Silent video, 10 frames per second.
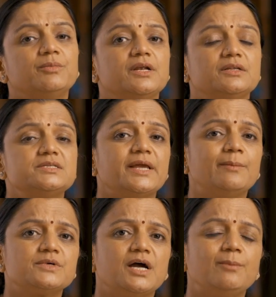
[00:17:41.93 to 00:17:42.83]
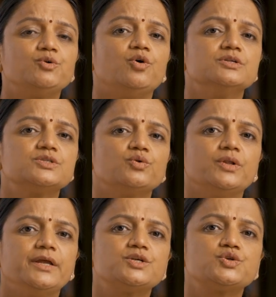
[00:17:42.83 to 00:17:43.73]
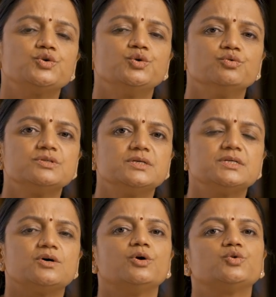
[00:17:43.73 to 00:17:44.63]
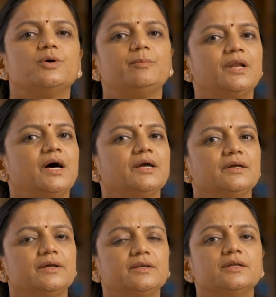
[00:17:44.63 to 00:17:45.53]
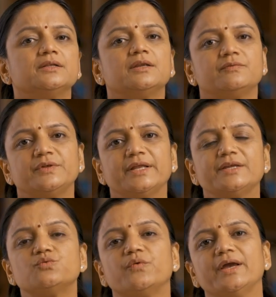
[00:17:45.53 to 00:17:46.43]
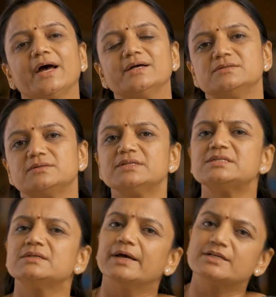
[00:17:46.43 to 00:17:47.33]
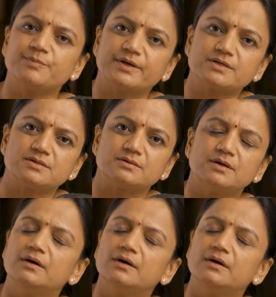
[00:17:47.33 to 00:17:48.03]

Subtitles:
but at the same time you also need to use it or to apply it in the definite way as it is expected.